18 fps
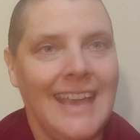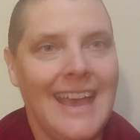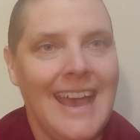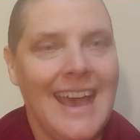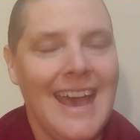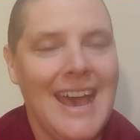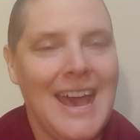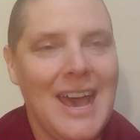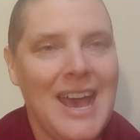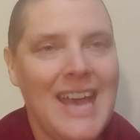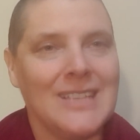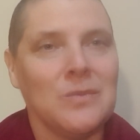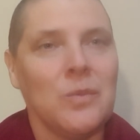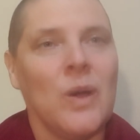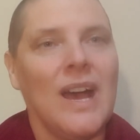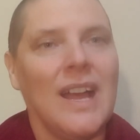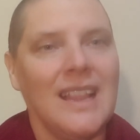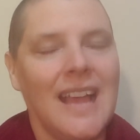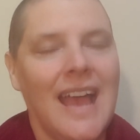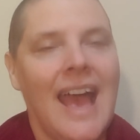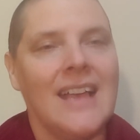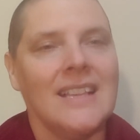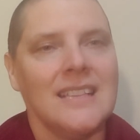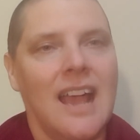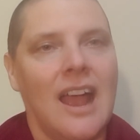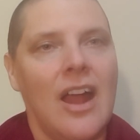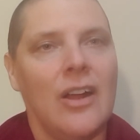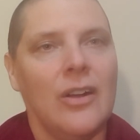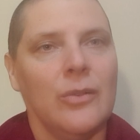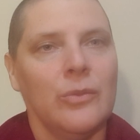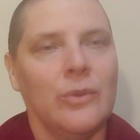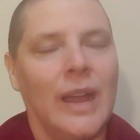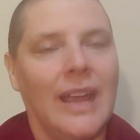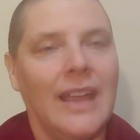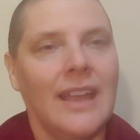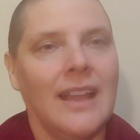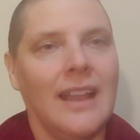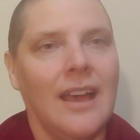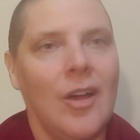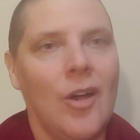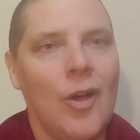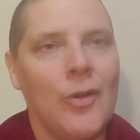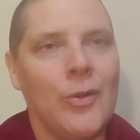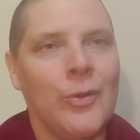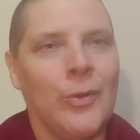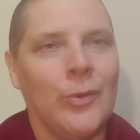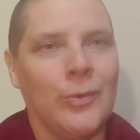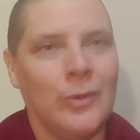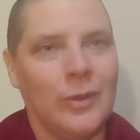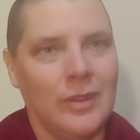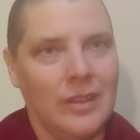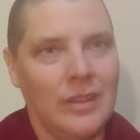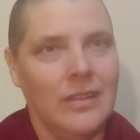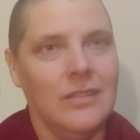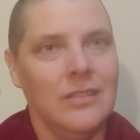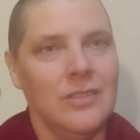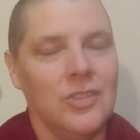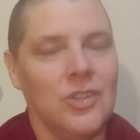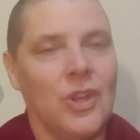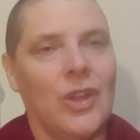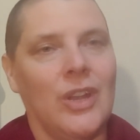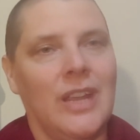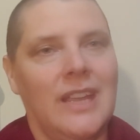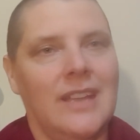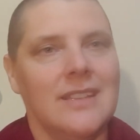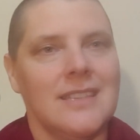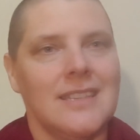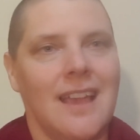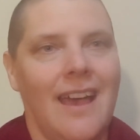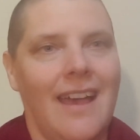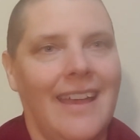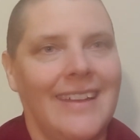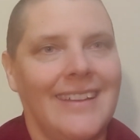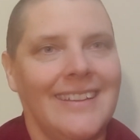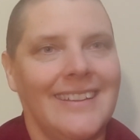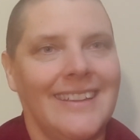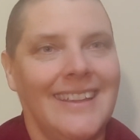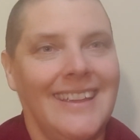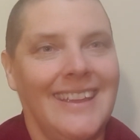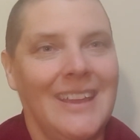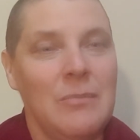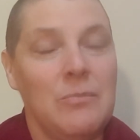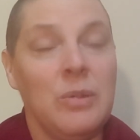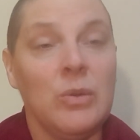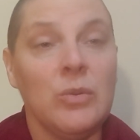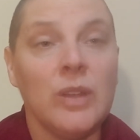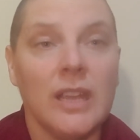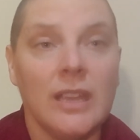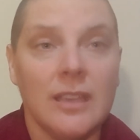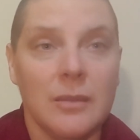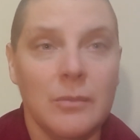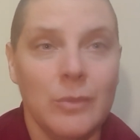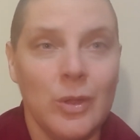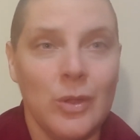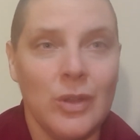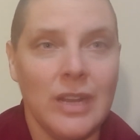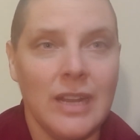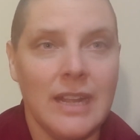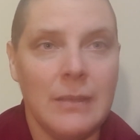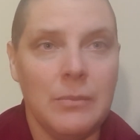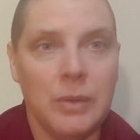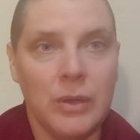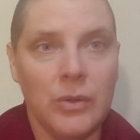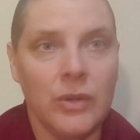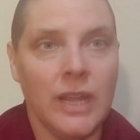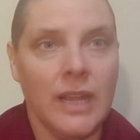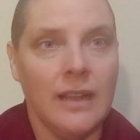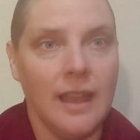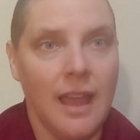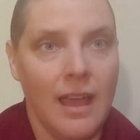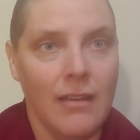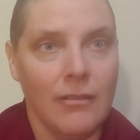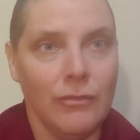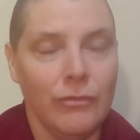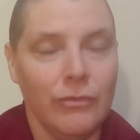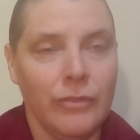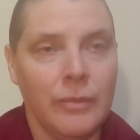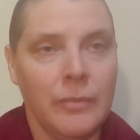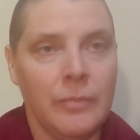as well as our regular own journey inside. Building community, building love,